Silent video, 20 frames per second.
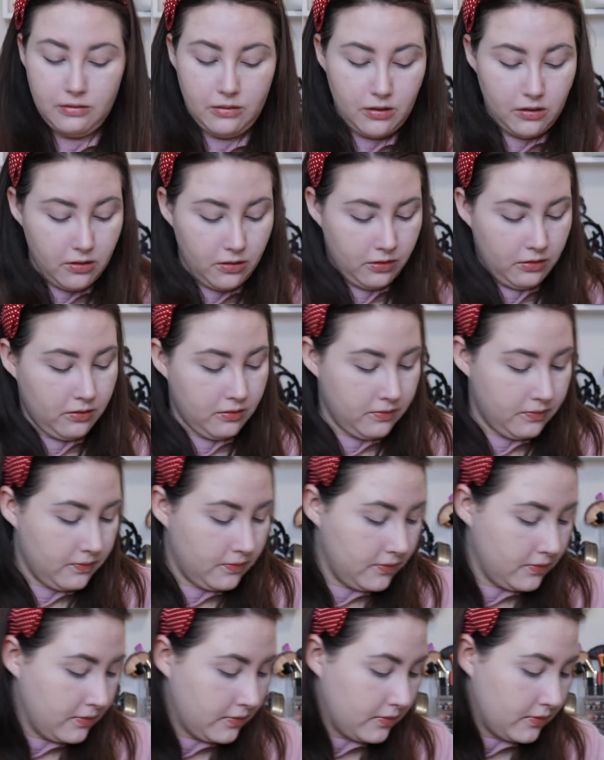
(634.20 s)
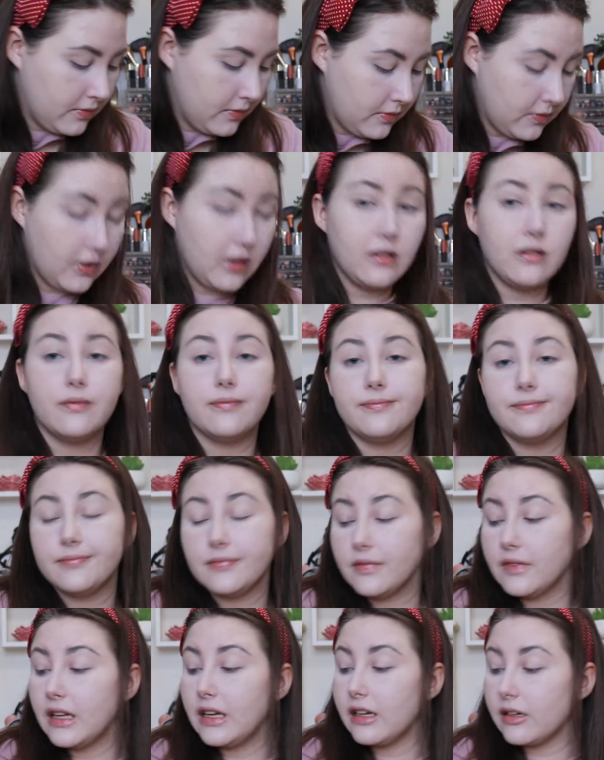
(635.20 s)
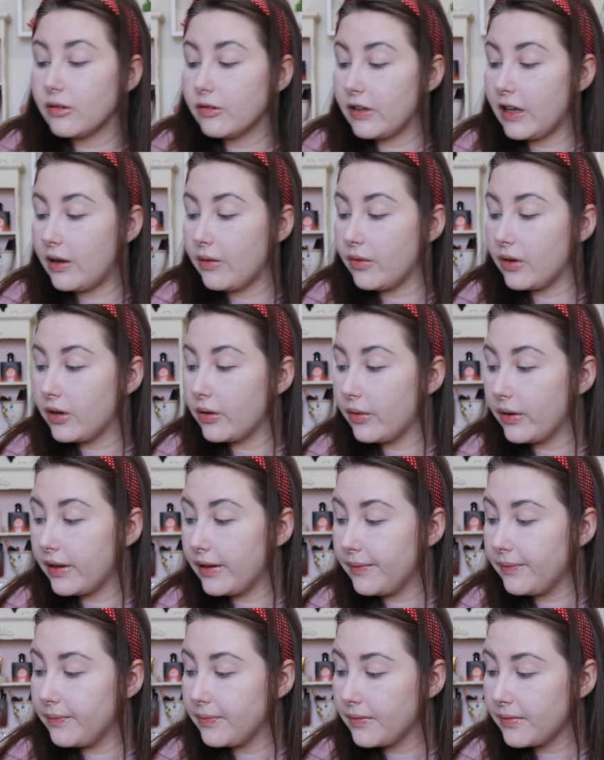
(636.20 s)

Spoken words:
oh, well, that went away.